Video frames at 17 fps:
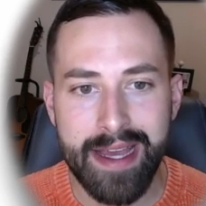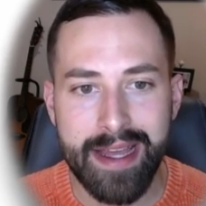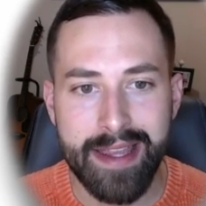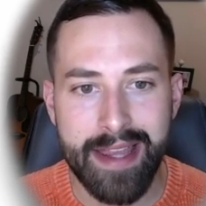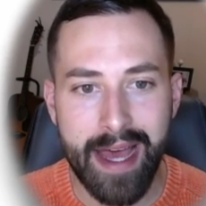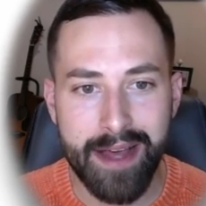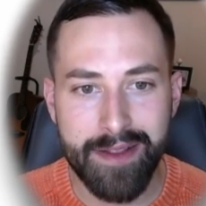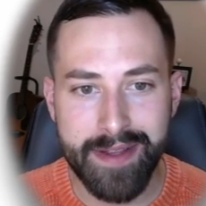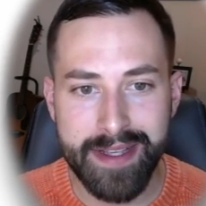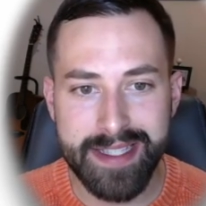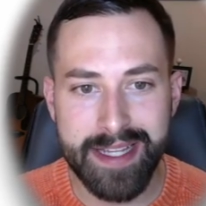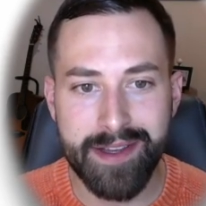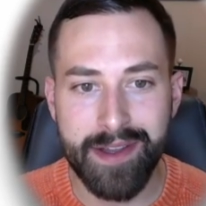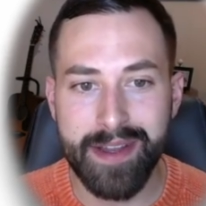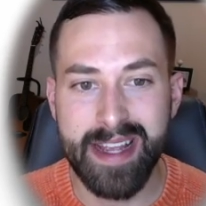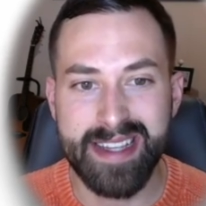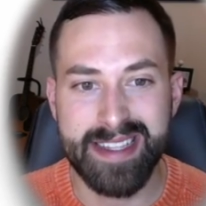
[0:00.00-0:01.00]
that listing
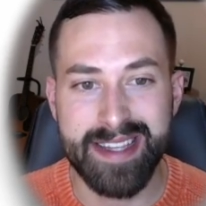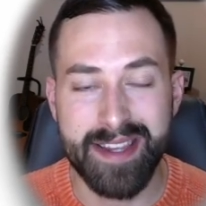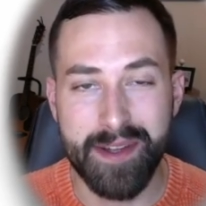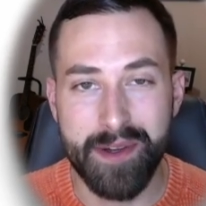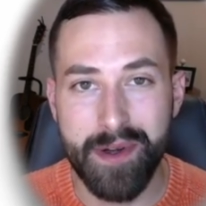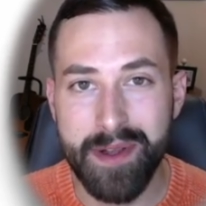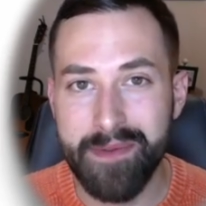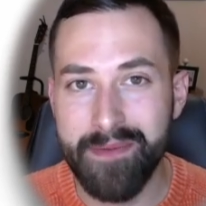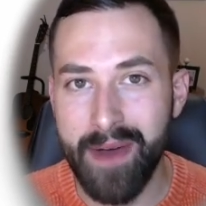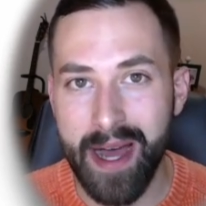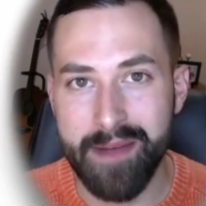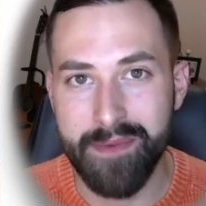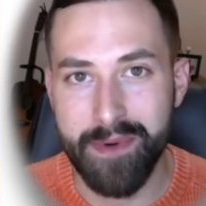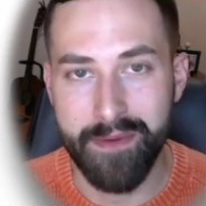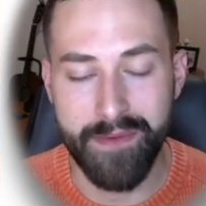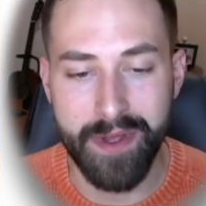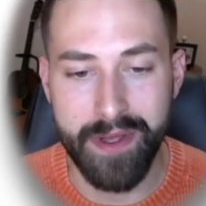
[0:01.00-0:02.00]
only has 35
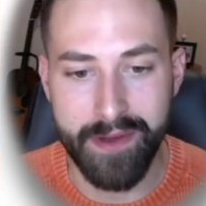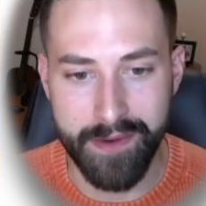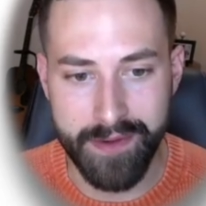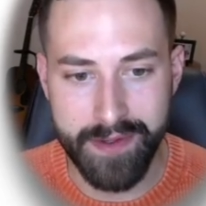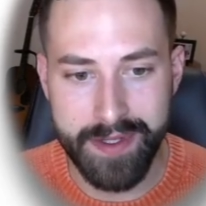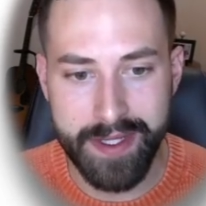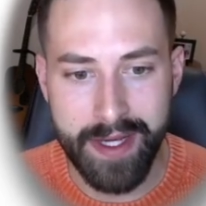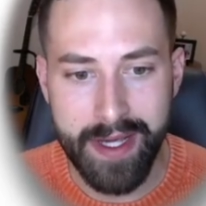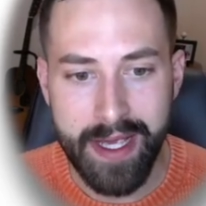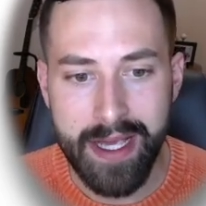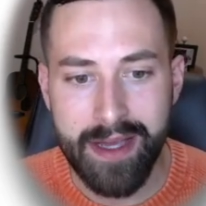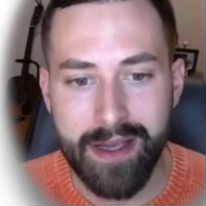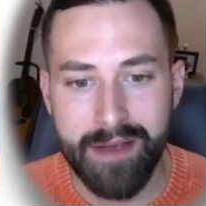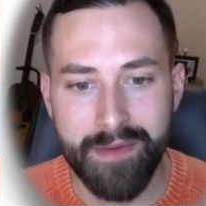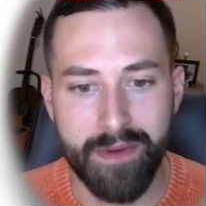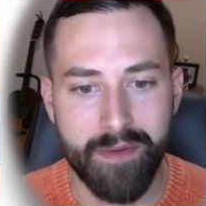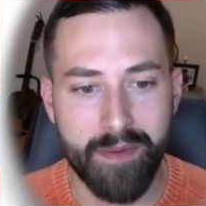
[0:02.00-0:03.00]
reviews
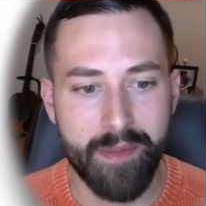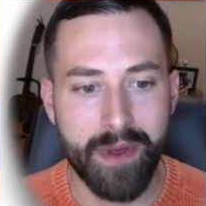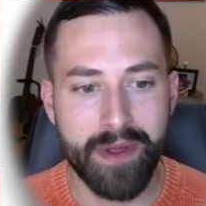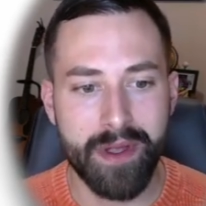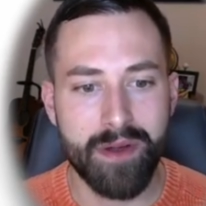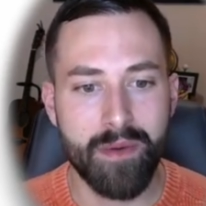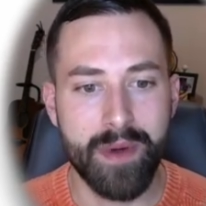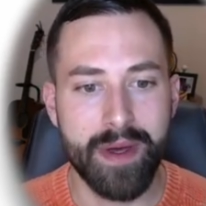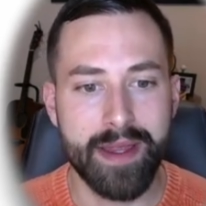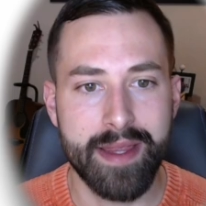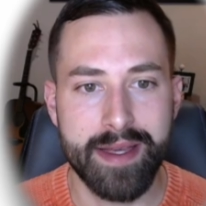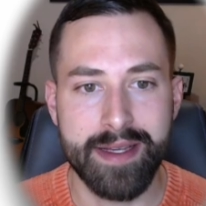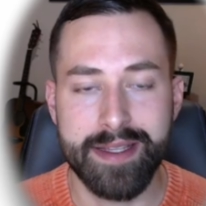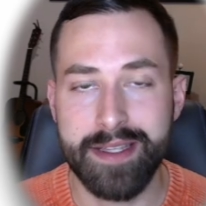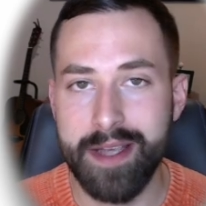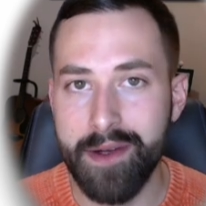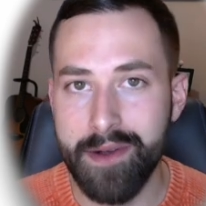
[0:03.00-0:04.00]
you're familiar with
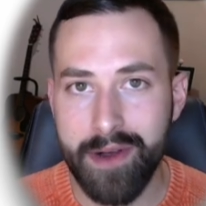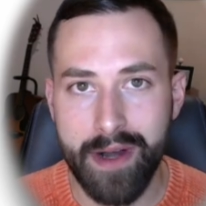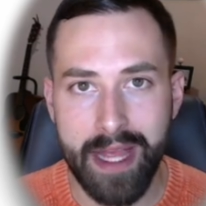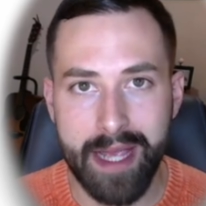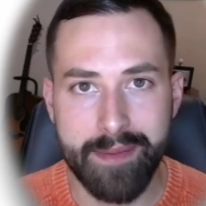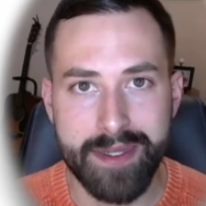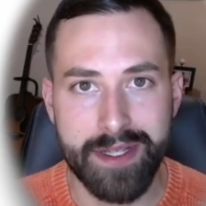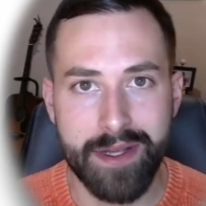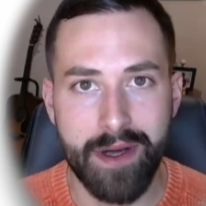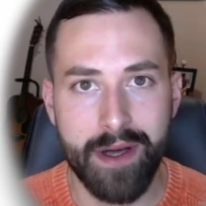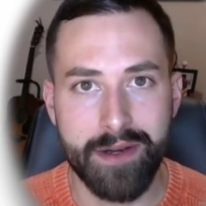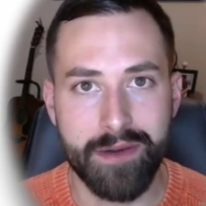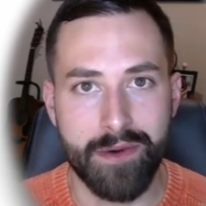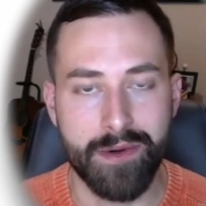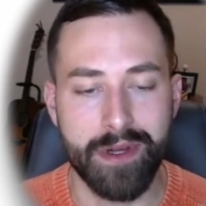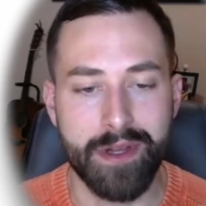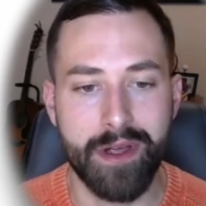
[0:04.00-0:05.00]
selling on Amazon
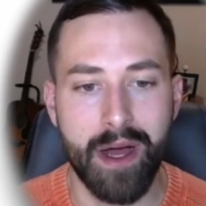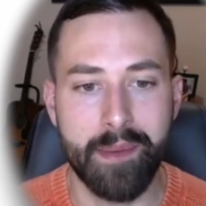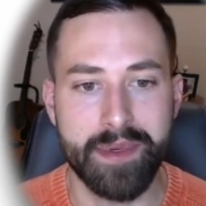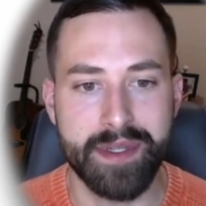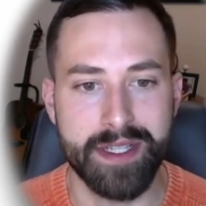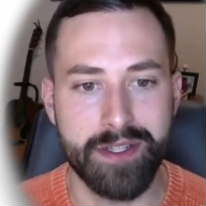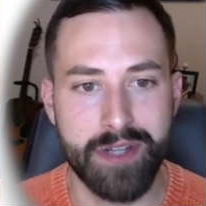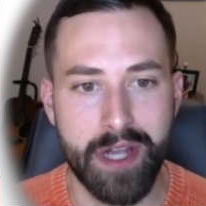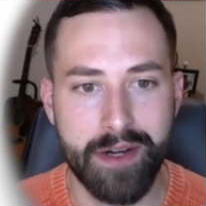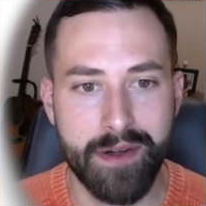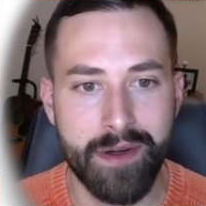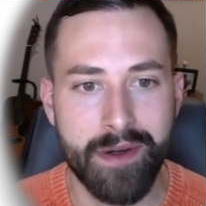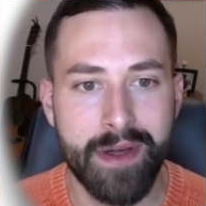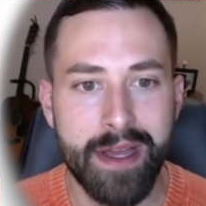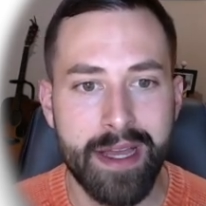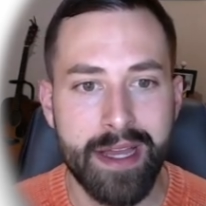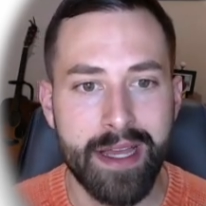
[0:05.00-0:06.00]
or e-commerce in
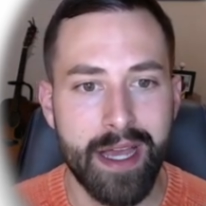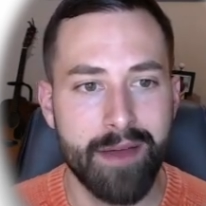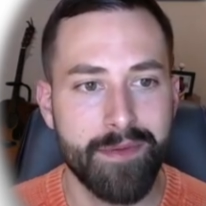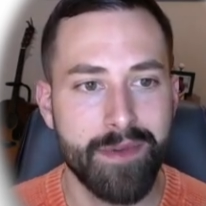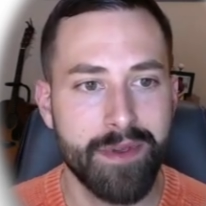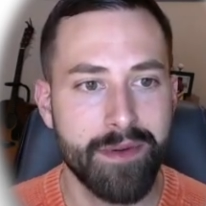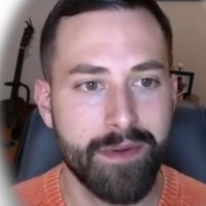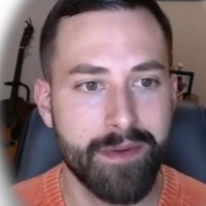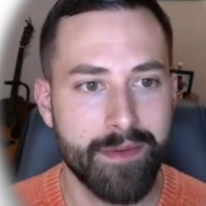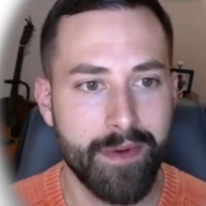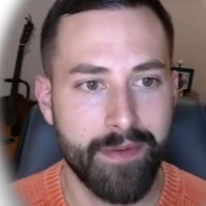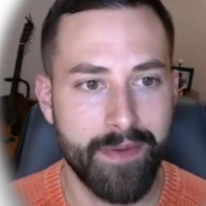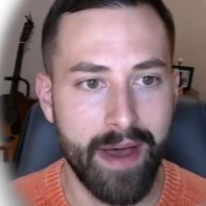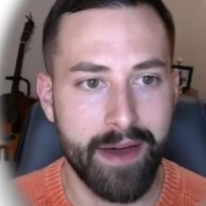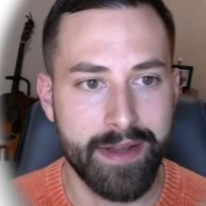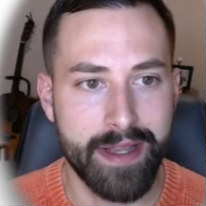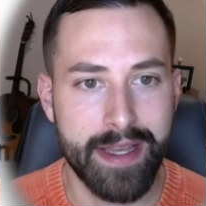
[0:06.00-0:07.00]
general, if you
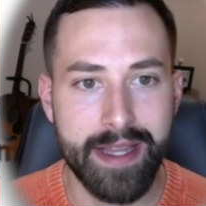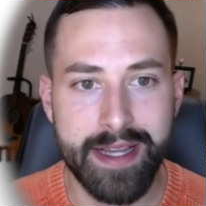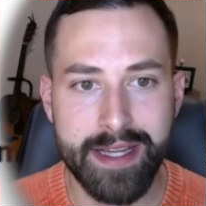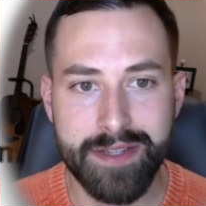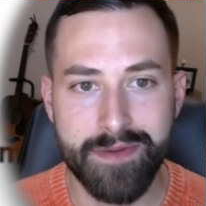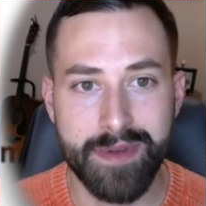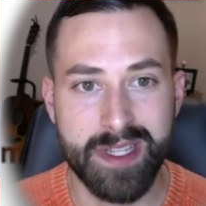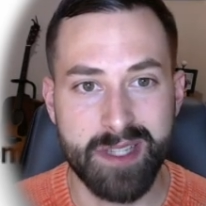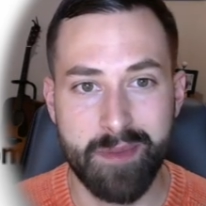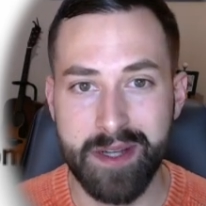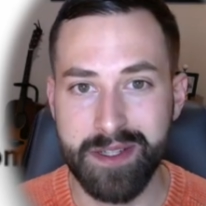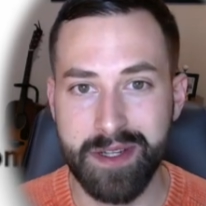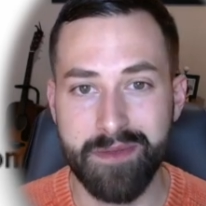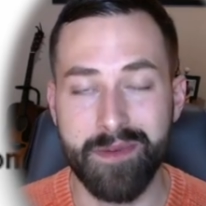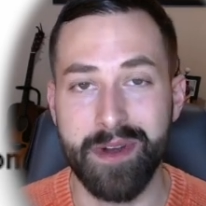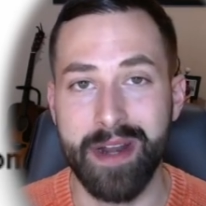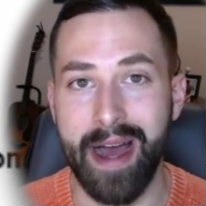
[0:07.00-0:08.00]
found a niche, especially
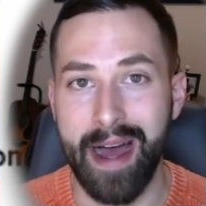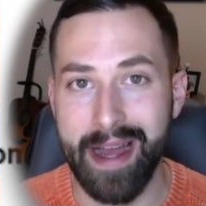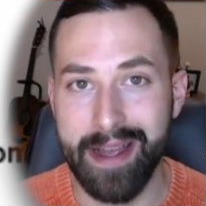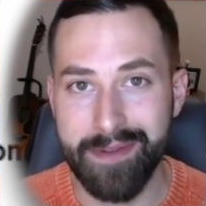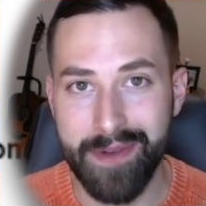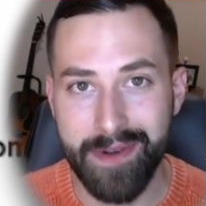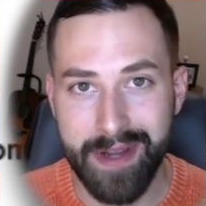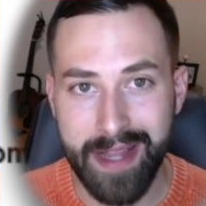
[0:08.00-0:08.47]
for an iPhone